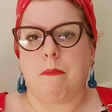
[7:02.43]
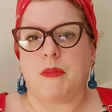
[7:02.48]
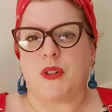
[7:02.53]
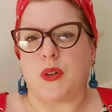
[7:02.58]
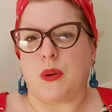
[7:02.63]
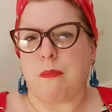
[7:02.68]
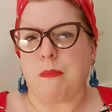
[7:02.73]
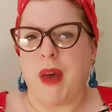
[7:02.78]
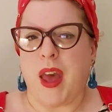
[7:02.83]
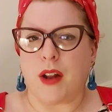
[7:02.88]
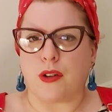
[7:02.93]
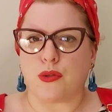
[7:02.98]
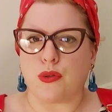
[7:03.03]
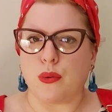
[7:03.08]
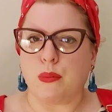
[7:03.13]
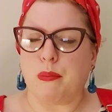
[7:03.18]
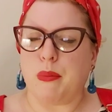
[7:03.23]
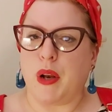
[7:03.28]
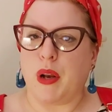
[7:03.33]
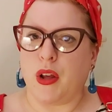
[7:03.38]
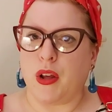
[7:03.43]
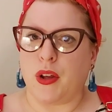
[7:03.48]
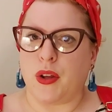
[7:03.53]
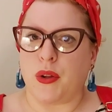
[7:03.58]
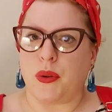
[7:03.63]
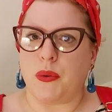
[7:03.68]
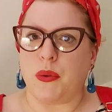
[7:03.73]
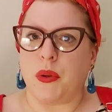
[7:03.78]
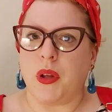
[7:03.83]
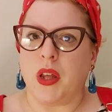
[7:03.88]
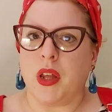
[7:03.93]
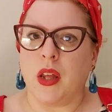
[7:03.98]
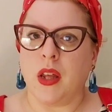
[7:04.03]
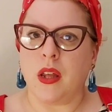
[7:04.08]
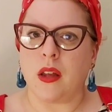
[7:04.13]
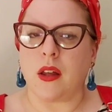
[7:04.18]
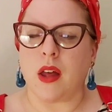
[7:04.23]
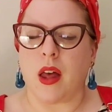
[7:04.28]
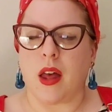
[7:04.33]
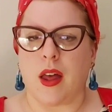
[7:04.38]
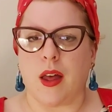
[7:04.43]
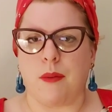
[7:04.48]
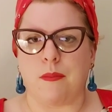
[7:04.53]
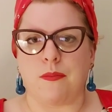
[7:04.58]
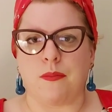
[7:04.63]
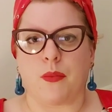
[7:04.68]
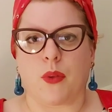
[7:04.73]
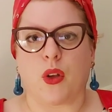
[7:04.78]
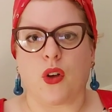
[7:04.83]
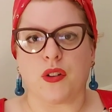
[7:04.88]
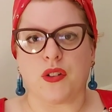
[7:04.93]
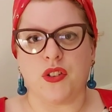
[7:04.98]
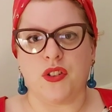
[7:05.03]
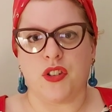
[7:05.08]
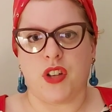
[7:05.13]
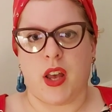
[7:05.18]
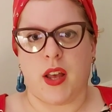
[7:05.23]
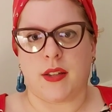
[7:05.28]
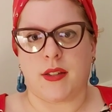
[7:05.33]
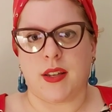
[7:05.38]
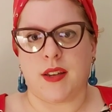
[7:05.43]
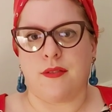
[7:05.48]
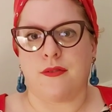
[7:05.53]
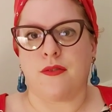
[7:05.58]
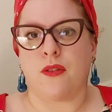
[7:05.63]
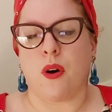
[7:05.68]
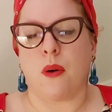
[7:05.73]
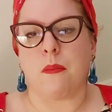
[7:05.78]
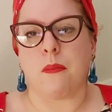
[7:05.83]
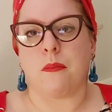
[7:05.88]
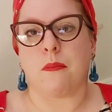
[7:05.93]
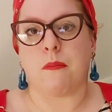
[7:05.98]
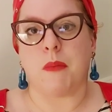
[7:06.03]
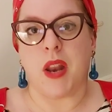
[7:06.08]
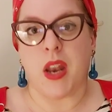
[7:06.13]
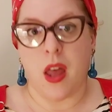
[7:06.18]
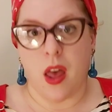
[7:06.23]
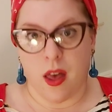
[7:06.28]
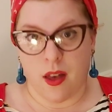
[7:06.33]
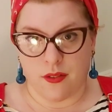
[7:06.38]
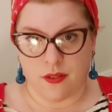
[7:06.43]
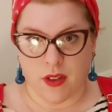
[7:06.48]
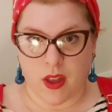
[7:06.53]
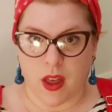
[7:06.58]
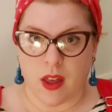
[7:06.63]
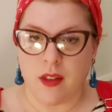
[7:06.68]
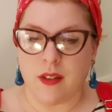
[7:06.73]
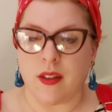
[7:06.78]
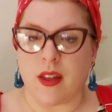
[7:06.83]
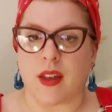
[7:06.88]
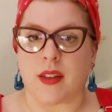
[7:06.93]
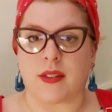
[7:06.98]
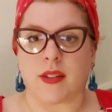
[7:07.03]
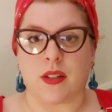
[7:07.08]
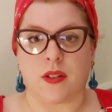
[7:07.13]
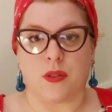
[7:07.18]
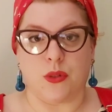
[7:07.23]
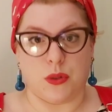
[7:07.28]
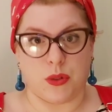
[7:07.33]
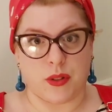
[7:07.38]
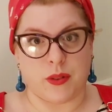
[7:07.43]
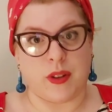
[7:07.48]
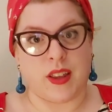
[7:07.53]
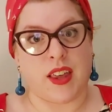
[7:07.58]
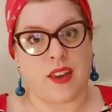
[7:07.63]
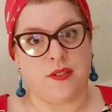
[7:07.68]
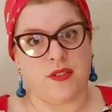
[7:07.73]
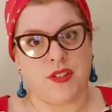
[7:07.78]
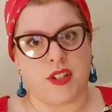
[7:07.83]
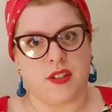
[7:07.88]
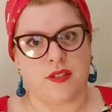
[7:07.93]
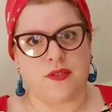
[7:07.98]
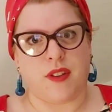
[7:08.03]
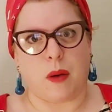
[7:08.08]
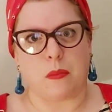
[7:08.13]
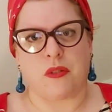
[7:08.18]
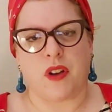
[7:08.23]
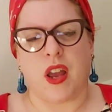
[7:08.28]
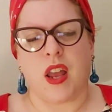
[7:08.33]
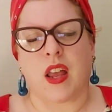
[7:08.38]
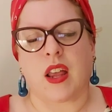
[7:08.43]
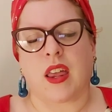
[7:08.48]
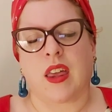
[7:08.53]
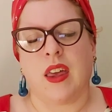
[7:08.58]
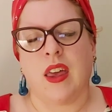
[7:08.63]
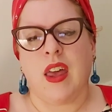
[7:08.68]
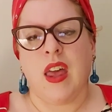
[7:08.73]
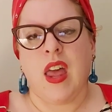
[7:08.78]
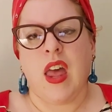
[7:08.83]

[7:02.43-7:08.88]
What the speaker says: sort of petrol blue cotton jersey from Minerva as also a gifted fabric,